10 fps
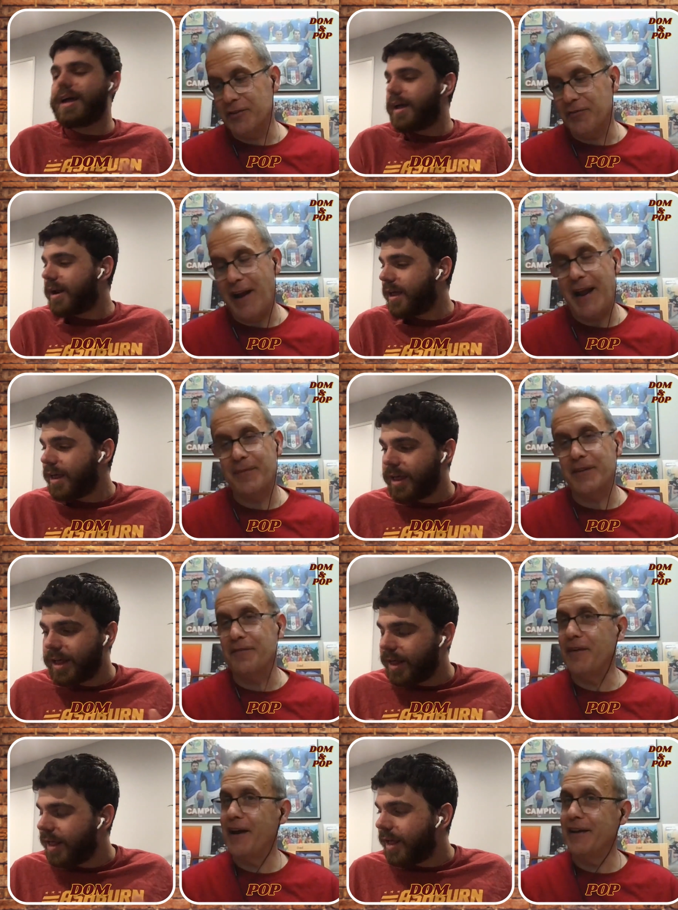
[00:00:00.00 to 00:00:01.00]
Speaker 1: Rams, and
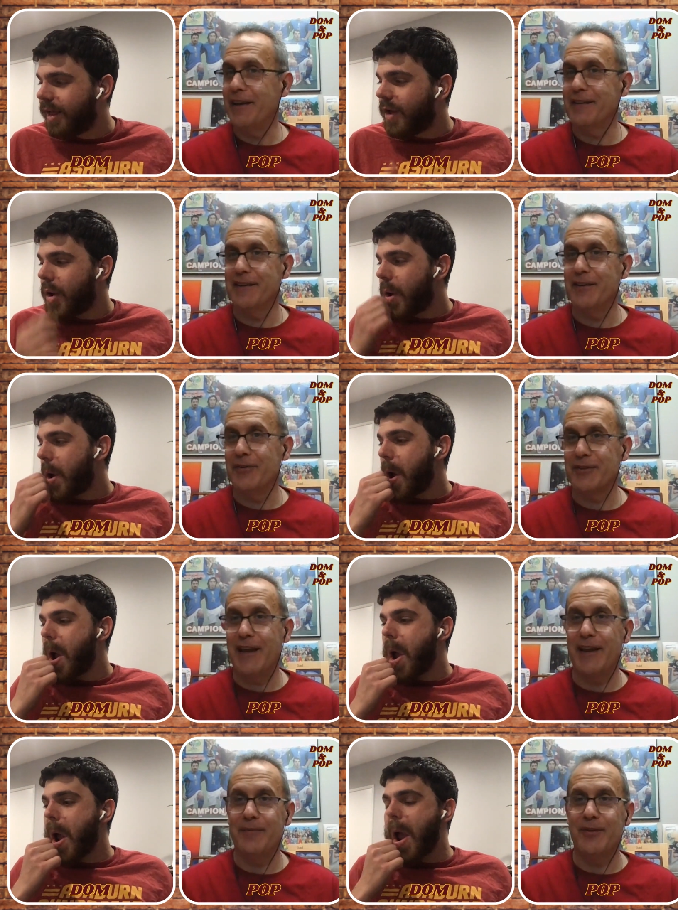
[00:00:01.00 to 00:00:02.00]
Vikings in those games.
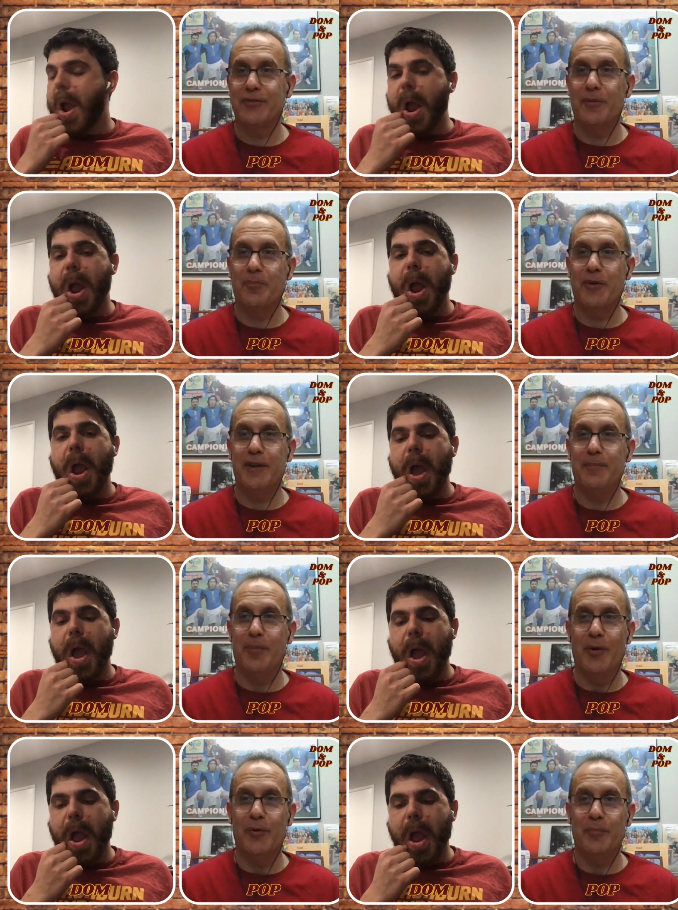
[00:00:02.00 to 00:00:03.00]
Those are pretty
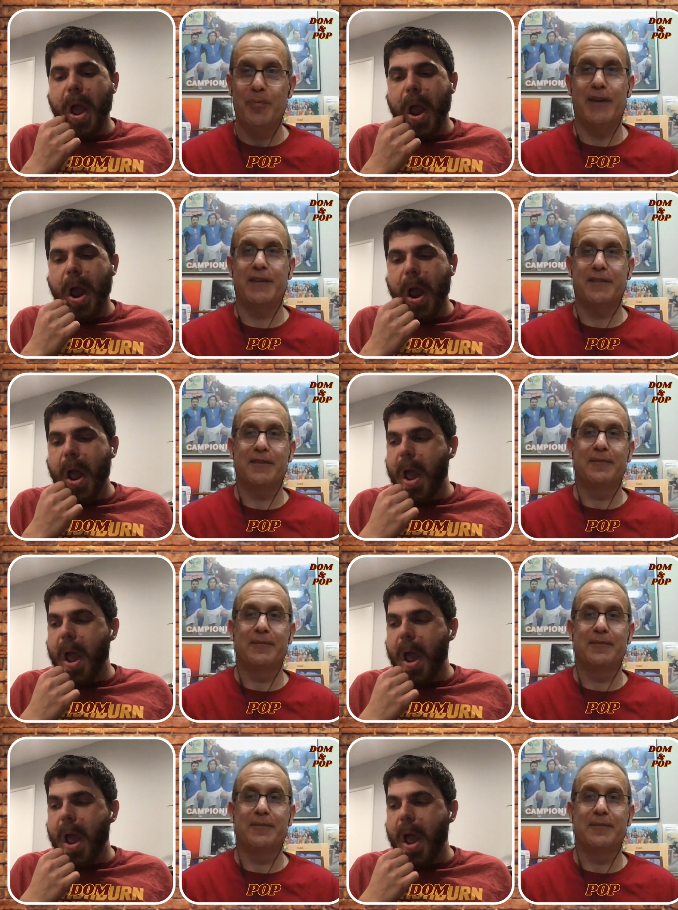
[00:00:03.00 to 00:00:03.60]
bold picks.